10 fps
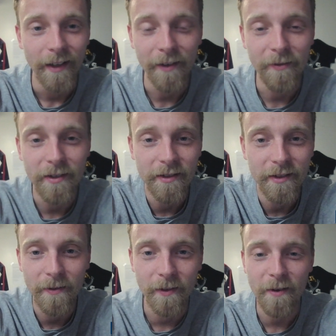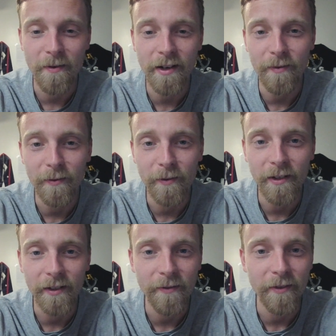if you just don't know anyone where
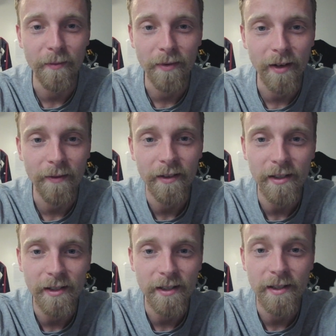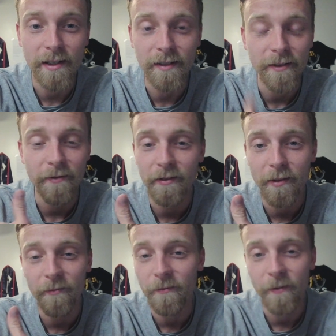you live, you probably live in
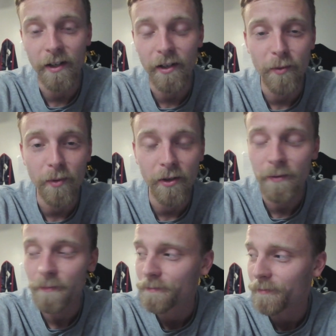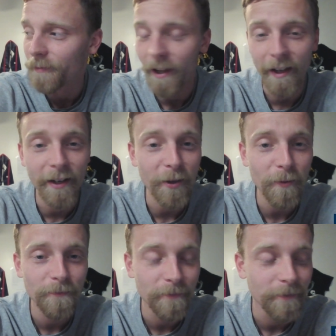some freaking cubicle like I do.